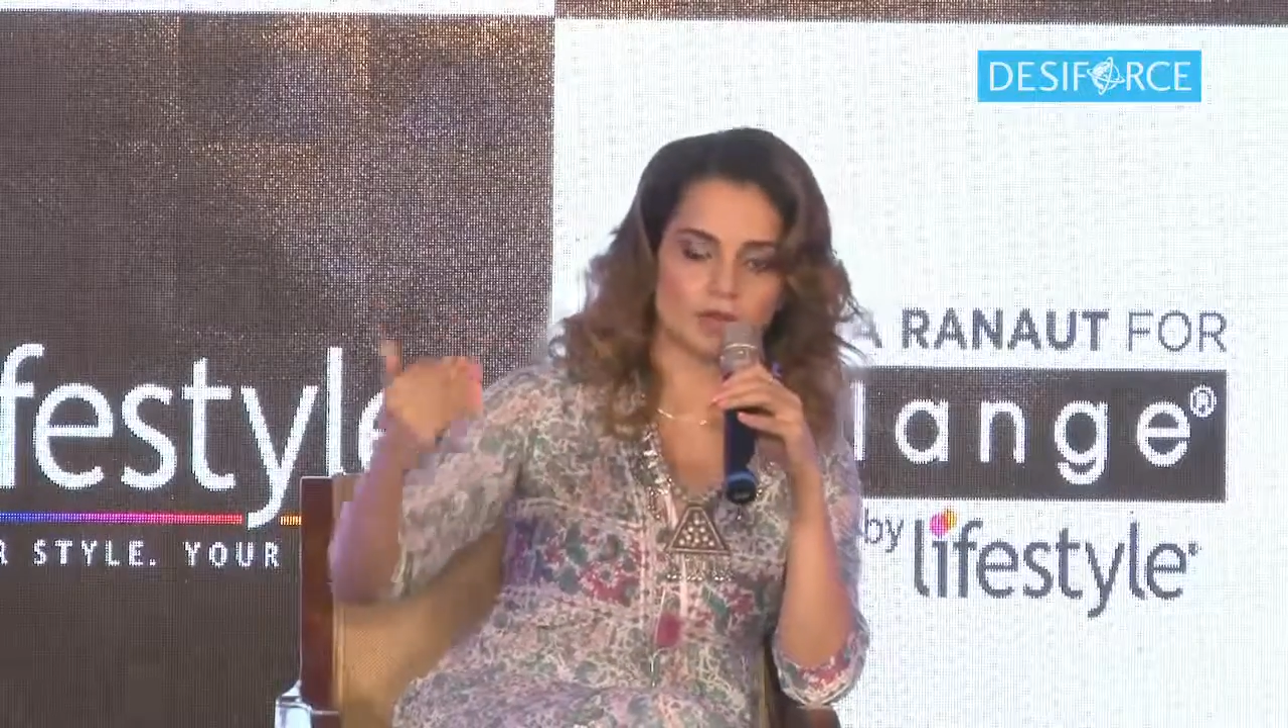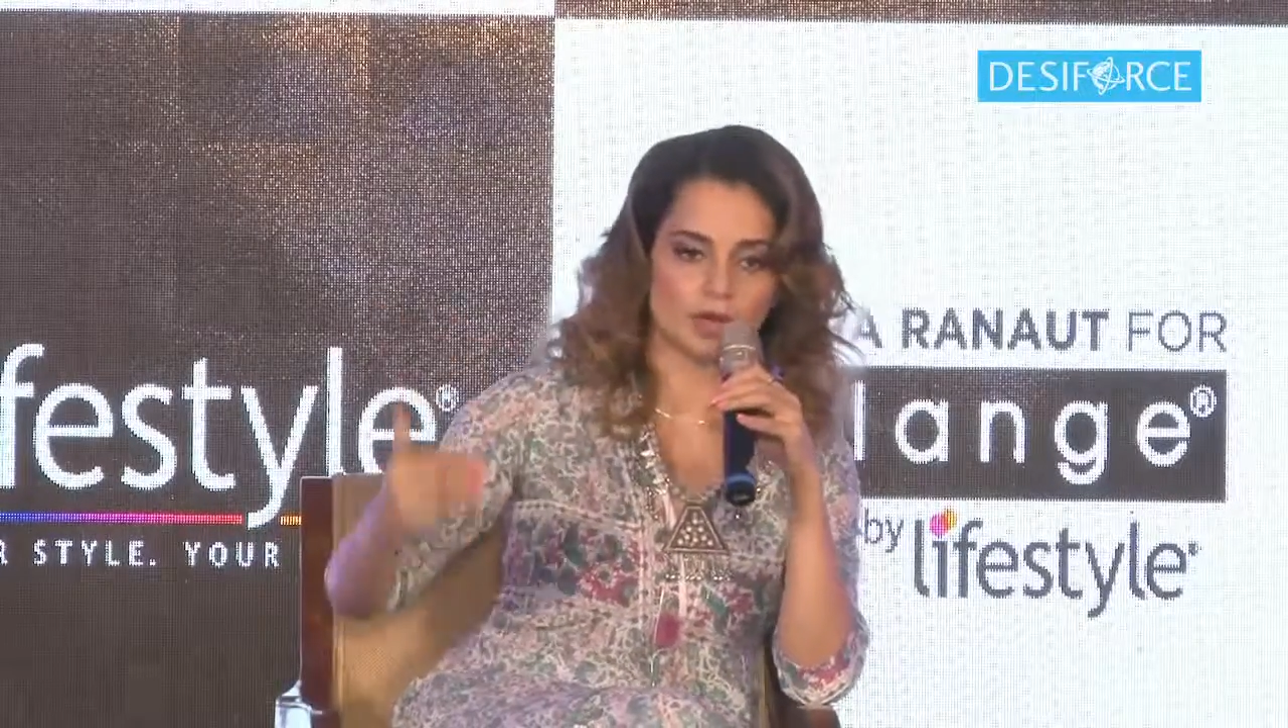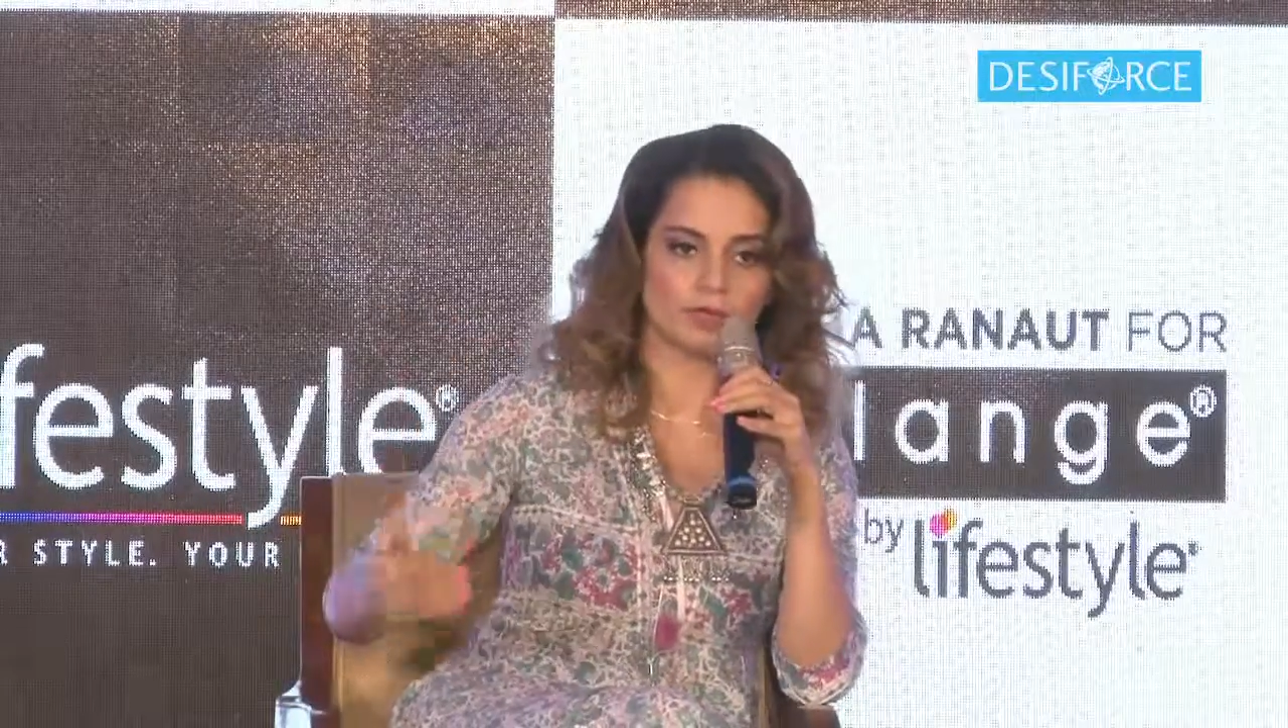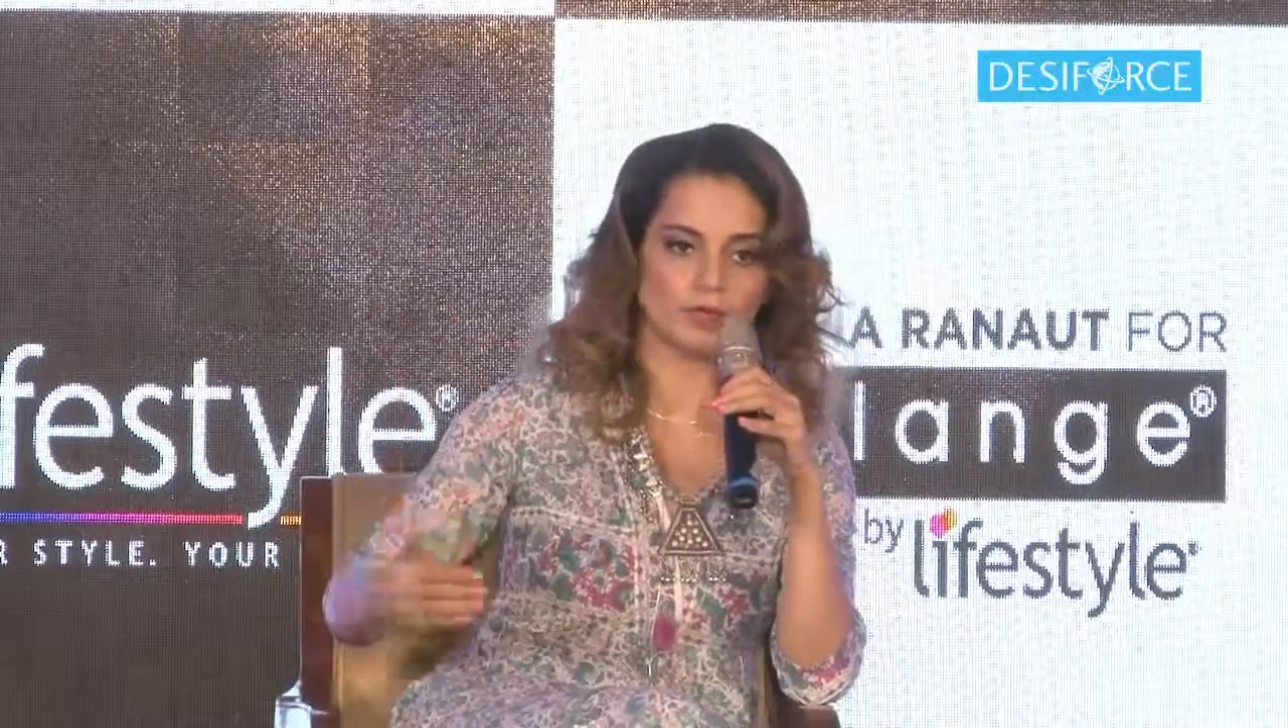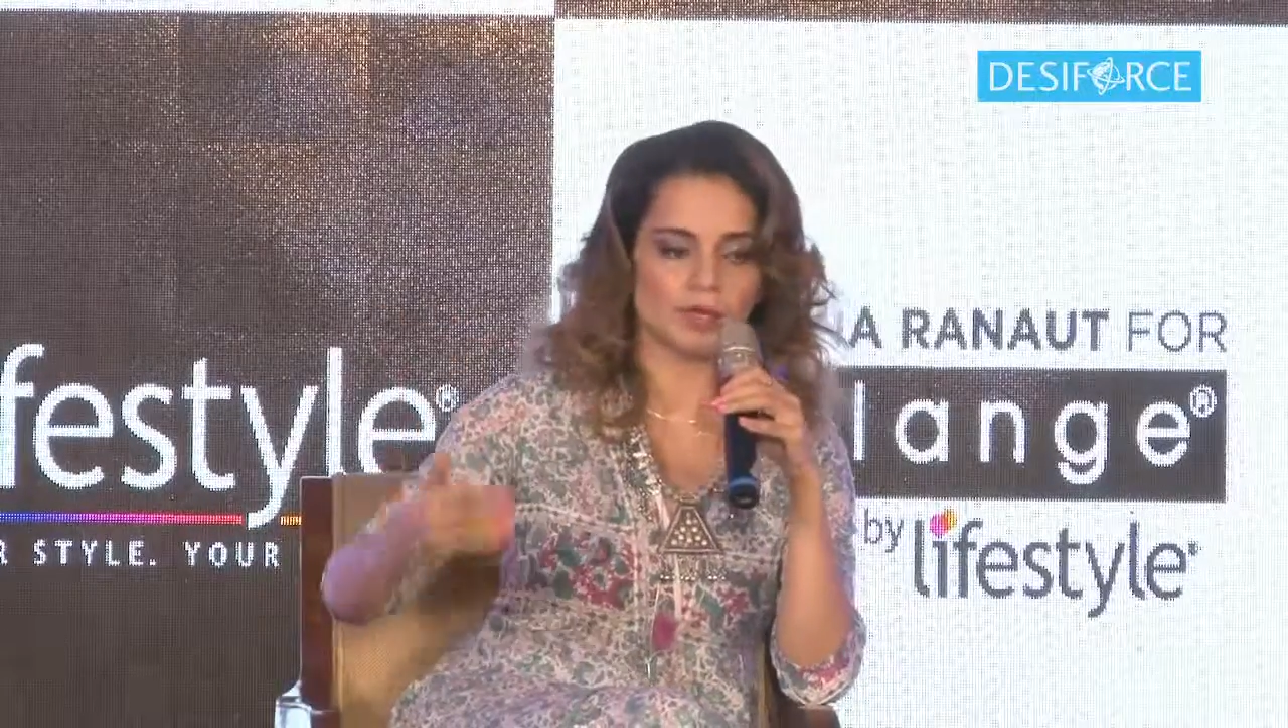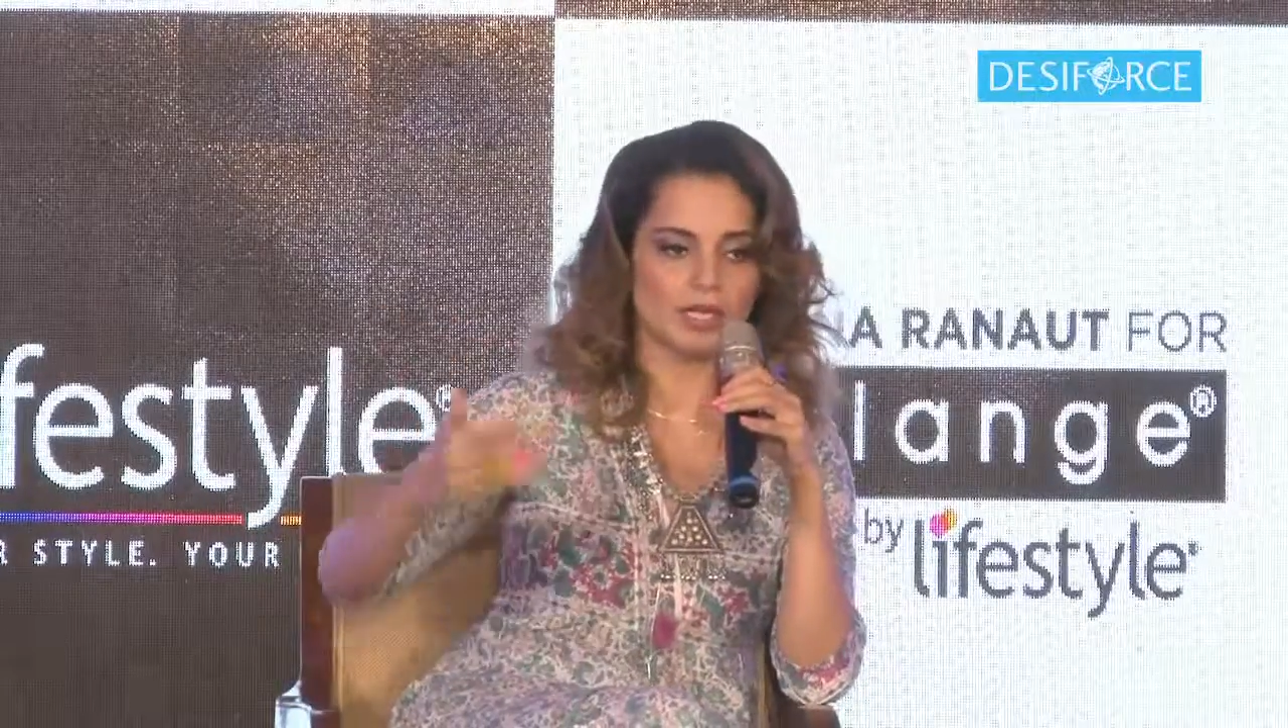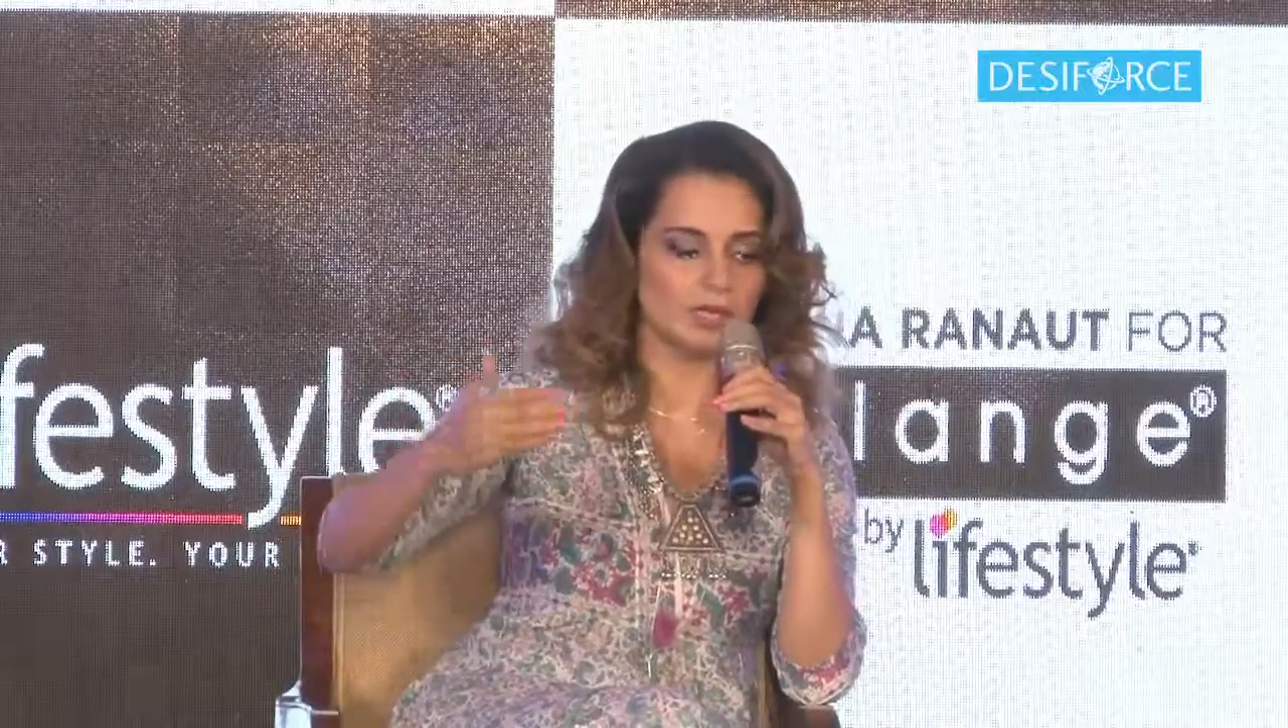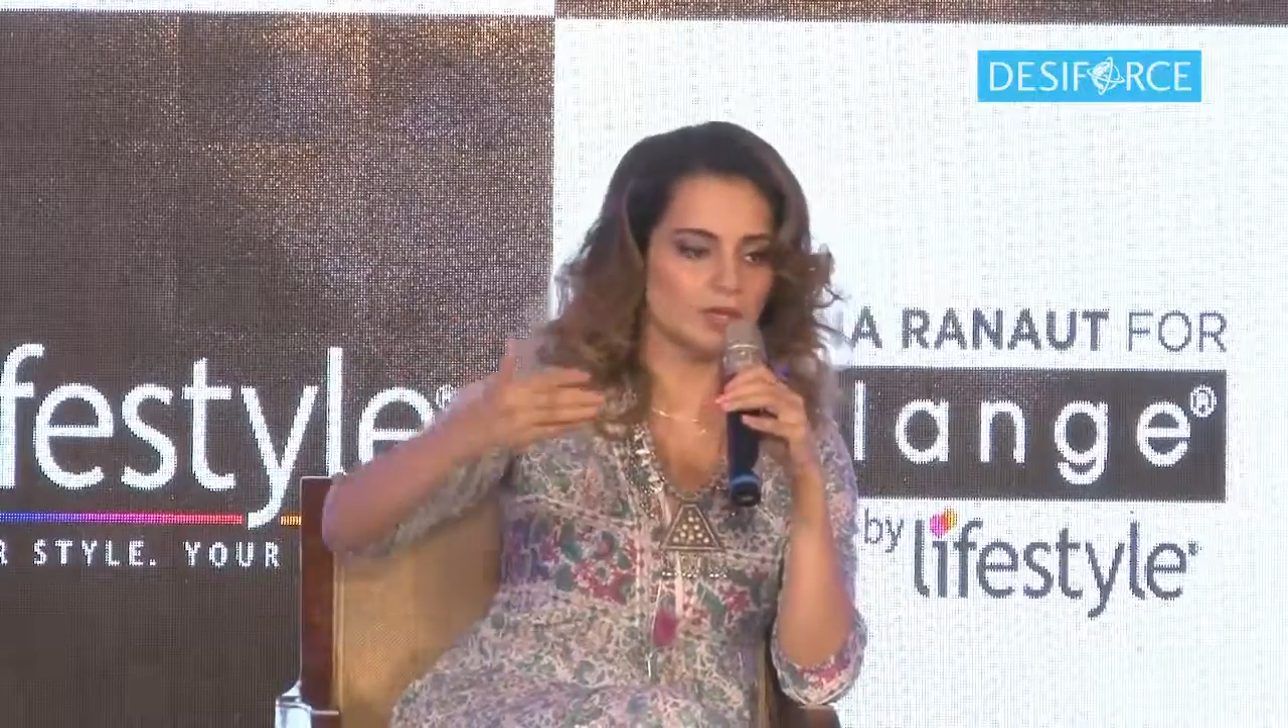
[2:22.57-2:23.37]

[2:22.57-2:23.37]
who come from,